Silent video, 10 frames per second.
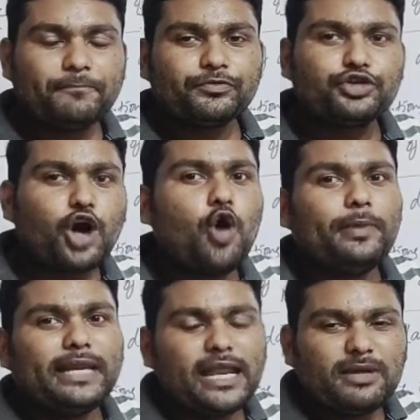So how many
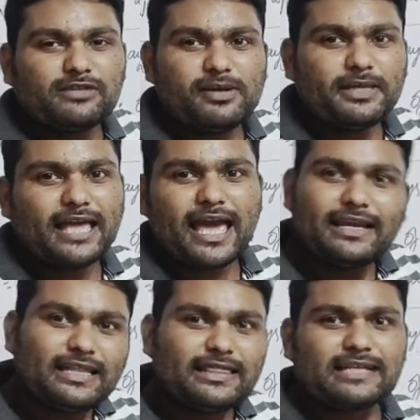elements will be there
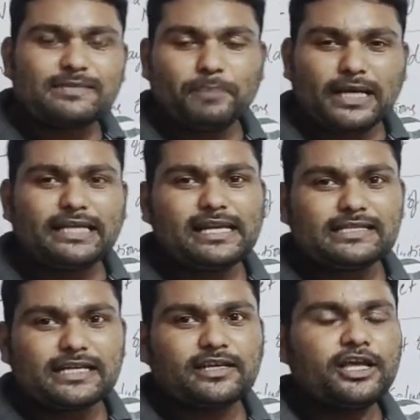in that particular set?